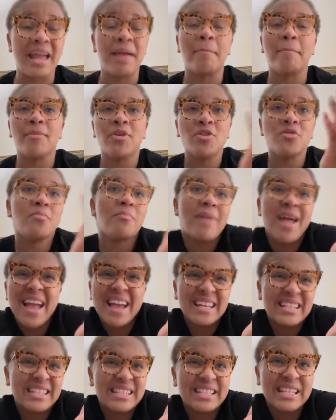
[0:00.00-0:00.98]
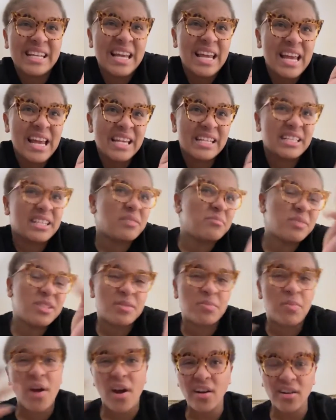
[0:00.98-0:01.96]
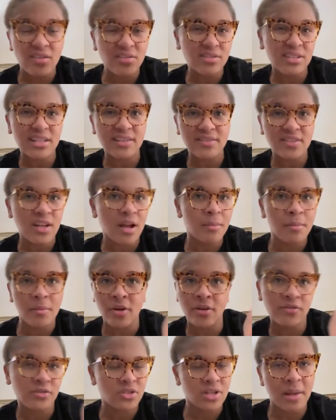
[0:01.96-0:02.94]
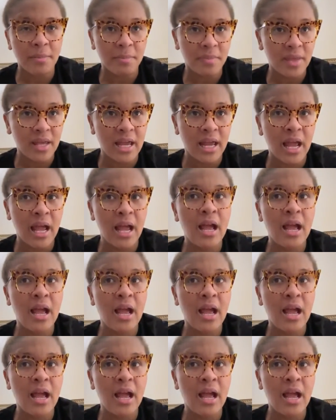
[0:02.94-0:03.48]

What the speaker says: And you may see some sparkles of something,